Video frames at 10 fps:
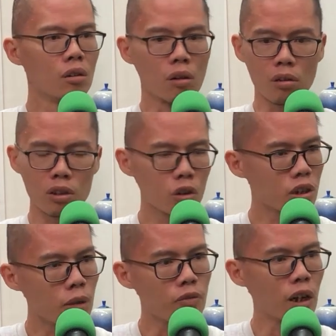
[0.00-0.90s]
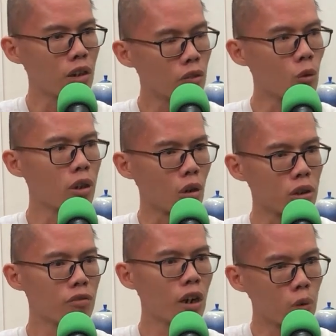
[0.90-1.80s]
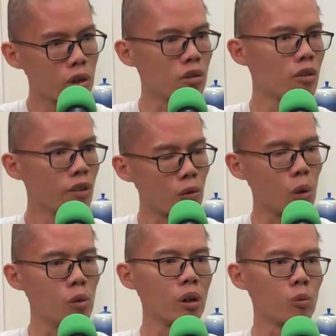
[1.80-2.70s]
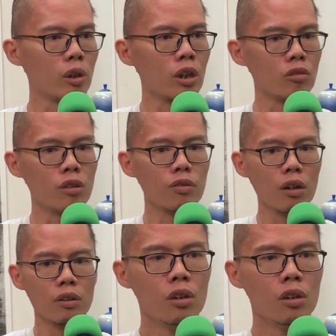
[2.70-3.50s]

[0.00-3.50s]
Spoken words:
or just keep funding 1,500.